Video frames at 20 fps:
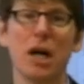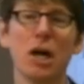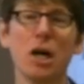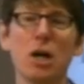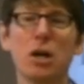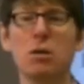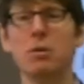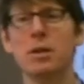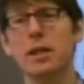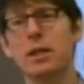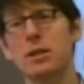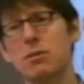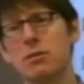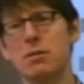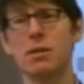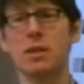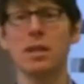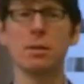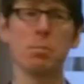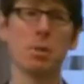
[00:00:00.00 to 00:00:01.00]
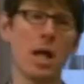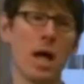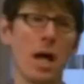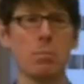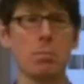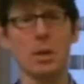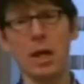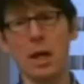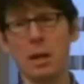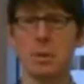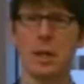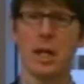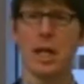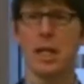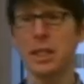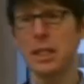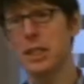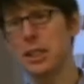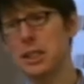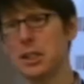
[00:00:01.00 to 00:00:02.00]
oh, here's the blah, blah,
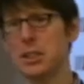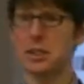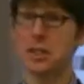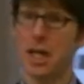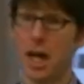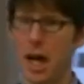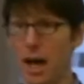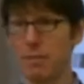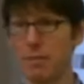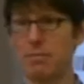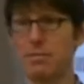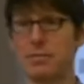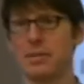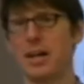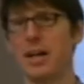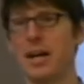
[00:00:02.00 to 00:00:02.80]
blah legal stuff,